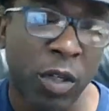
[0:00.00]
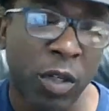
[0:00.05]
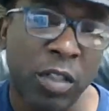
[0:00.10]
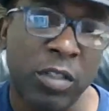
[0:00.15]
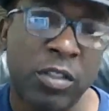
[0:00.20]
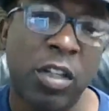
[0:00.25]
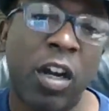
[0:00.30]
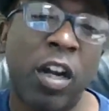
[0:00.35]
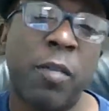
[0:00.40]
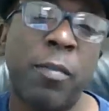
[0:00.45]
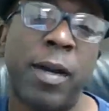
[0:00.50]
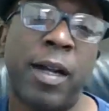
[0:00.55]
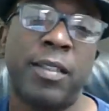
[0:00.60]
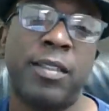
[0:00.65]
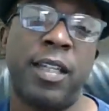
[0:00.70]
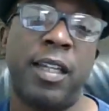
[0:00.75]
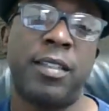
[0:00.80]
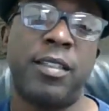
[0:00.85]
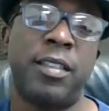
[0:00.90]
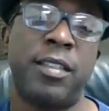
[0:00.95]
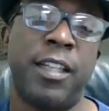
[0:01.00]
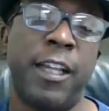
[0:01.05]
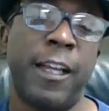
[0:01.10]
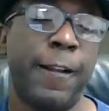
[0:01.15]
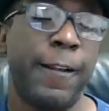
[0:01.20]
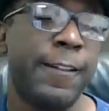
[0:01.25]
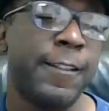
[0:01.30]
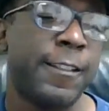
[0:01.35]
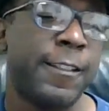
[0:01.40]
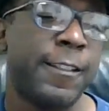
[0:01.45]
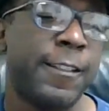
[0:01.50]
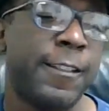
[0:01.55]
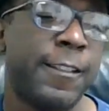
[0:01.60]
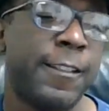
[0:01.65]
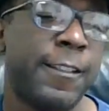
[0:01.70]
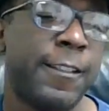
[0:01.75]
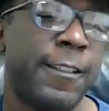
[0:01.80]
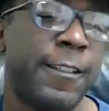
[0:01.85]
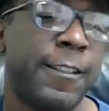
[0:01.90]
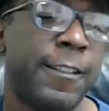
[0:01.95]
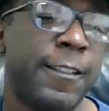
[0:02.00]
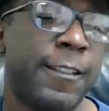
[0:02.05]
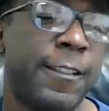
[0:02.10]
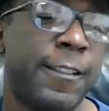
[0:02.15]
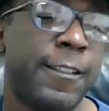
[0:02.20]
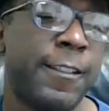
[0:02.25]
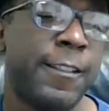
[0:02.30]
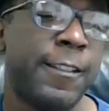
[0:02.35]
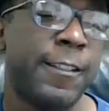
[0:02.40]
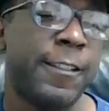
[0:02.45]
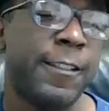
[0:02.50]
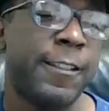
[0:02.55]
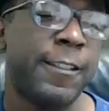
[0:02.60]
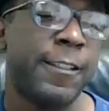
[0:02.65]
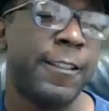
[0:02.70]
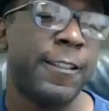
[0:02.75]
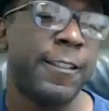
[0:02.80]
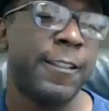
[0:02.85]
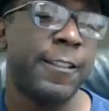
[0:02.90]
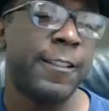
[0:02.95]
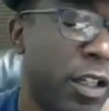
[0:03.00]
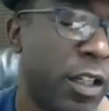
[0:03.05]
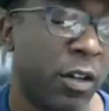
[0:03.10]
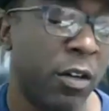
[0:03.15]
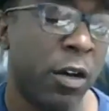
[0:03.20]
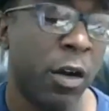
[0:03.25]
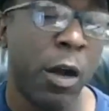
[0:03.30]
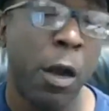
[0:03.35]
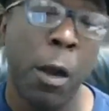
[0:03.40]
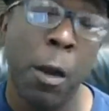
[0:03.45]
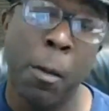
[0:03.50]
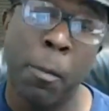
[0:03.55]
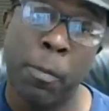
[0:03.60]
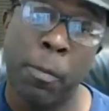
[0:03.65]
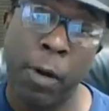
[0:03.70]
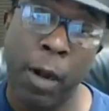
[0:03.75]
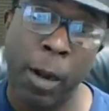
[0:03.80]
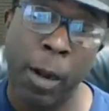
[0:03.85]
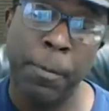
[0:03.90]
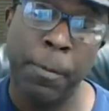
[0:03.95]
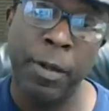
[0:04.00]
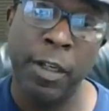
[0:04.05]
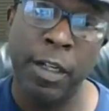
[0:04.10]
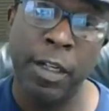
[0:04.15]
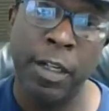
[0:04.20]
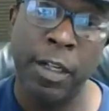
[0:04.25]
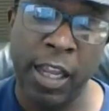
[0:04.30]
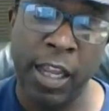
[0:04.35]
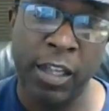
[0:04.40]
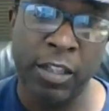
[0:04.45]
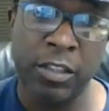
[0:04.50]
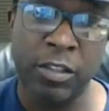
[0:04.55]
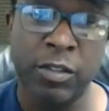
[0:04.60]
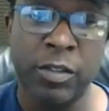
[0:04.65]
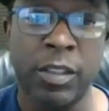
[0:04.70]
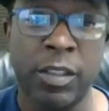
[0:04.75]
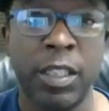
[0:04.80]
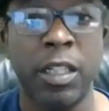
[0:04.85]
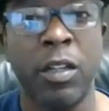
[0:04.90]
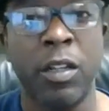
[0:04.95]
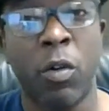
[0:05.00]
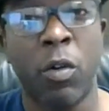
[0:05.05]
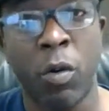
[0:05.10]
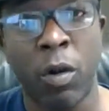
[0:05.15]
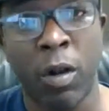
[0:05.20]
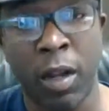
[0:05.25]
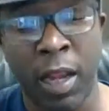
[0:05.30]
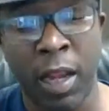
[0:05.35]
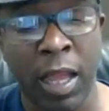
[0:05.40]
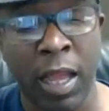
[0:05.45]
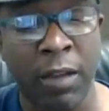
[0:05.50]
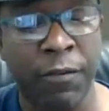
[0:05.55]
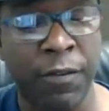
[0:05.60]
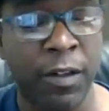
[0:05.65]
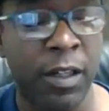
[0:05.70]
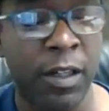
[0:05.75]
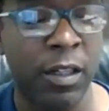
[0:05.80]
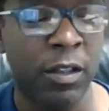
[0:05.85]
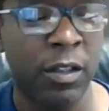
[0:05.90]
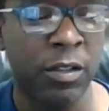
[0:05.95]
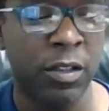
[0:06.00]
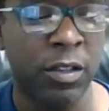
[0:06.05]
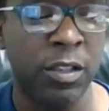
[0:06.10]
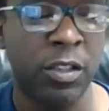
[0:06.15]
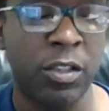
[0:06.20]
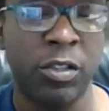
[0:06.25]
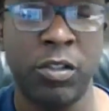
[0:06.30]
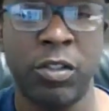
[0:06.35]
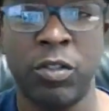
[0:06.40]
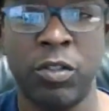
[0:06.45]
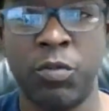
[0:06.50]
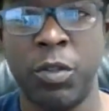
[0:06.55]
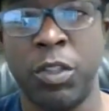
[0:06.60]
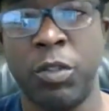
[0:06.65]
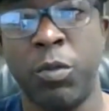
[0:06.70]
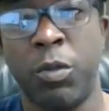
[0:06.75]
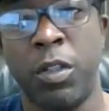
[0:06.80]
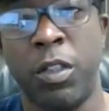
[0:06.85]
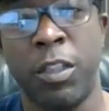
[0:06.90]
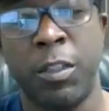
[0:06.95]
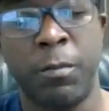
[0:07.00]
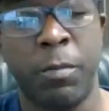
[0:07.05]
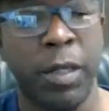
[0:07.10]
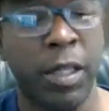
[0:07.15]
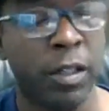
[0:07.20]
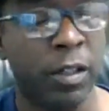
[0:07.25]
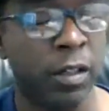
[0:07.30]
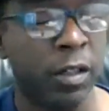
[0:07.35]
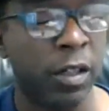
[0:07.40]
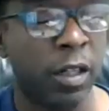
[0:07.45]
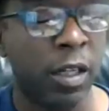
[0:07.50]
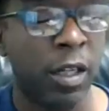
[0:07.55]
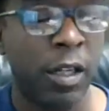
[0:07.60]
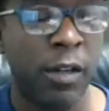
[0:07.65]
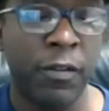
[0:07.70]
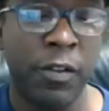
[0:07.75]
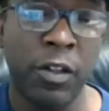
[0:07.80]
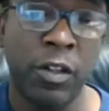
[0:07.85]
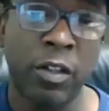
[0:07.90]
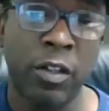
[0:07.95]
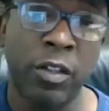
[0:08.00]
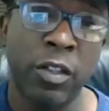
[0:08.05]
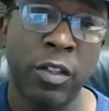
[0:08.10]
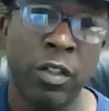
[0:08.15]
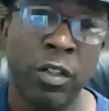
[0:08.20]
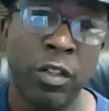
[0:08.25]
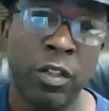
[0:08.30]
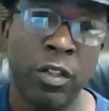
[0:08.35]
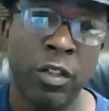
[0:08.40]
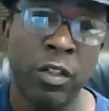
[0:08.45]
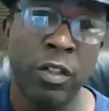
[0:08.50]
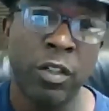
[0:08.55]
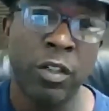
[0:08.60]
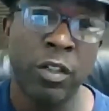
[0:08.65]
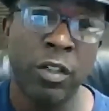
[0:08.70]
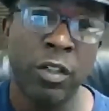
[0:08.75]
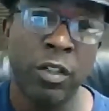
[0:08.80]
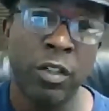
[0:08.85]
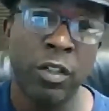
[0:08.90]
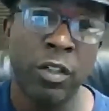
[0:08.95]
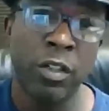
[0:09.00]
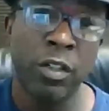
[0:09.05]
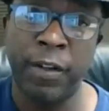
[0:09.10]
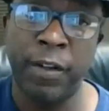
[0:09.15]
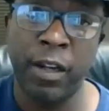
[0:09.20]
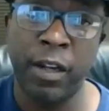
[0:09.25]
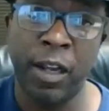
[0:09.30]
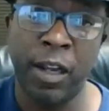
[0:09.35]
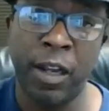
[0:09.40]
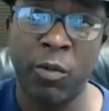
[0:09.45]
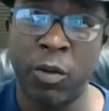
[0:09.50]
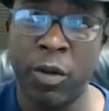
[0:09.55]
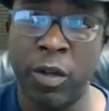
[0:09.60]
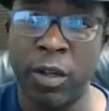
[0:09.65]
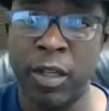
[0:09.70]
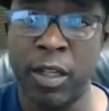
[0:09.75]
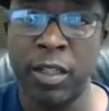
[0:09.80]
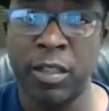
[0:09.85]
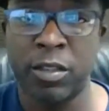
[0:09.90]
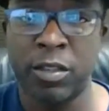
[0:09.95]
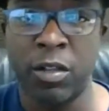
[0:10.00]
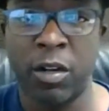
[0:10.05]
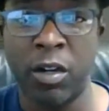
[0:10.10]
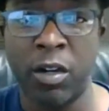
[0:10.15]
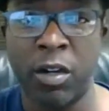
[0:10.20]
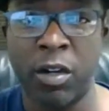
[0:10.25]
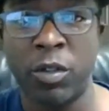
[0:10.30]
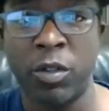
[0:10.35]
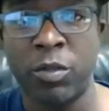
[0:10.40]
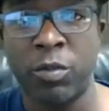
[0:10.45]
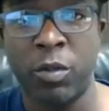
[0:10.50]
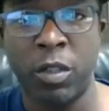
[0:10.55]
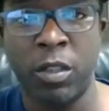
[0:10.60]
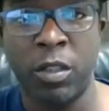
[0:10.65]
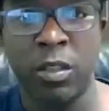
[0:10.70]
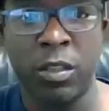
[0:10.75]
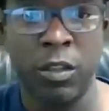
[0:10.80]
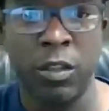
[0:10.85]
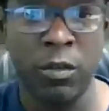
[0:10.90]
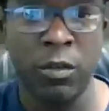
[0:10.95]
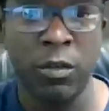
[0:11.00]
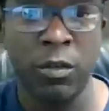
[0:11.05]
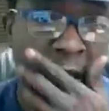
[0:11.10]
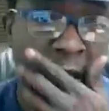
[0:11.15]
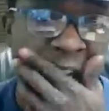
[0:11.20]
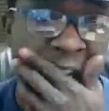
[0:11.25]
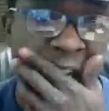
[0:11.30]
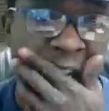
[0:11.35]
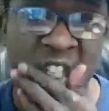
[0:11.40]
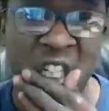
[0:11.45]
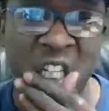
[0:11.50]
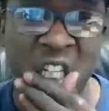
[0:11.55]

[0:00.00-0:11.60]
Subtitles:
talk about that today. Let's talk about in today's video property and casualty or life and health insurance. Which one is better? You're a new agent, you're trying to figure out where to get started, which one to do next,